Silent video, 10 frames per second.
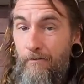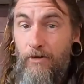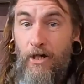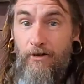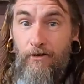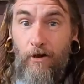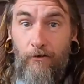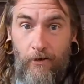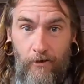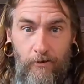chances are
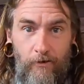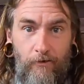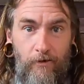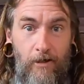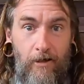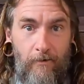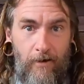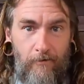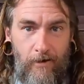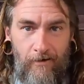they're going to turn the dinghy
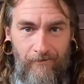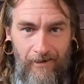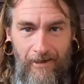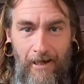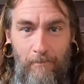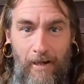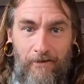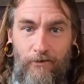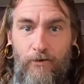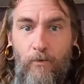around and head
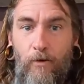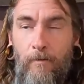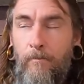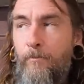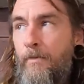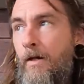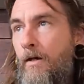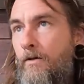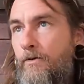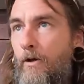back to shore.
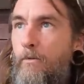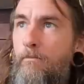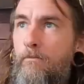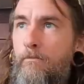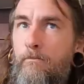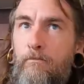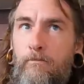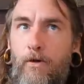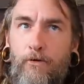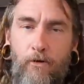So
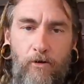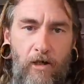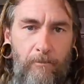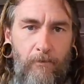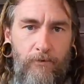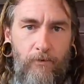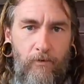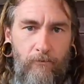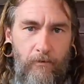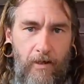those are a couple
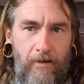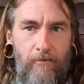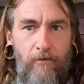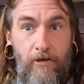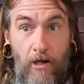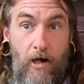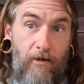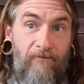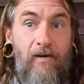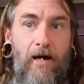sort of like
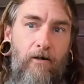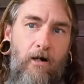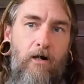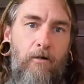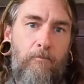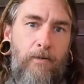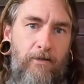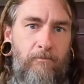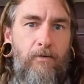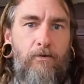non-firearm
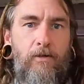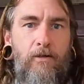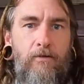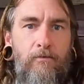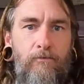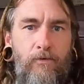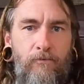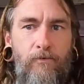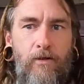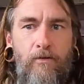possibilities for
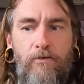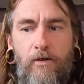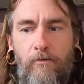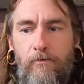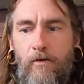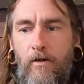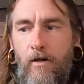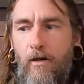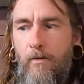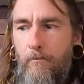defending yourself.
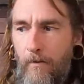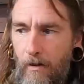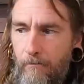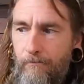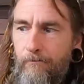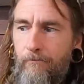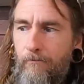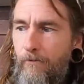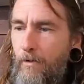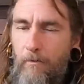But
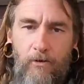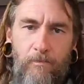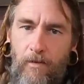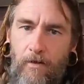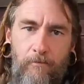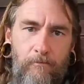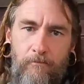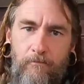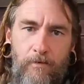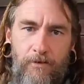for the most part,
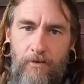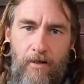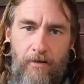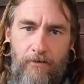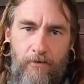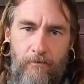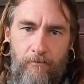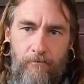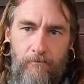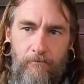it's not an issue.
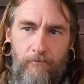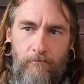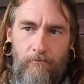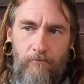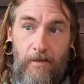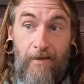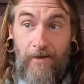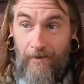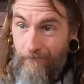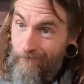And
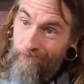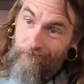then